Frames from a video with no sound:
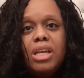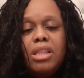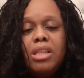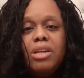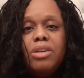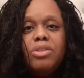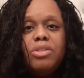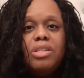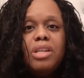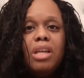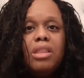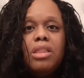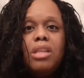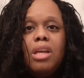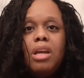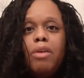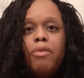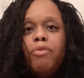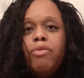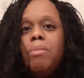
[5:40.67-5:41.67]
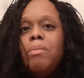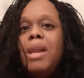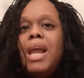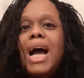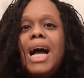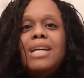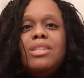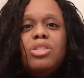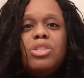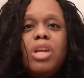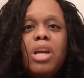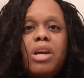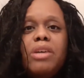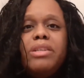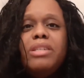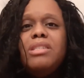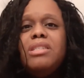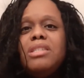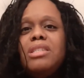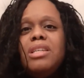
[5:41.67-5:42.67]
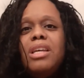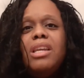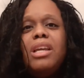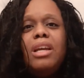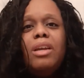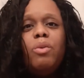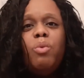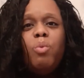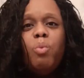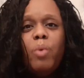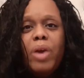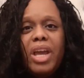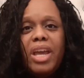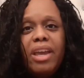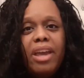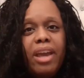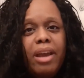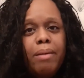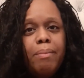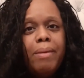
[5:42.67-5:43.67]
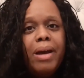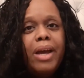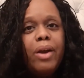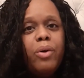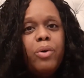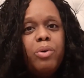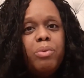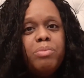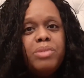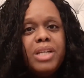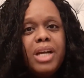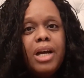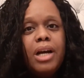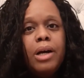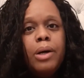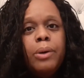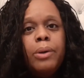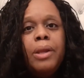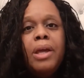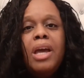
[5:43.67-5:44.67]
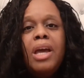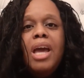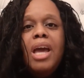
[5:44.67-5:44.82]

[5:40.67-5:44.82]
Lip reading: There's nothing from last year that's sitting and weighing my home down,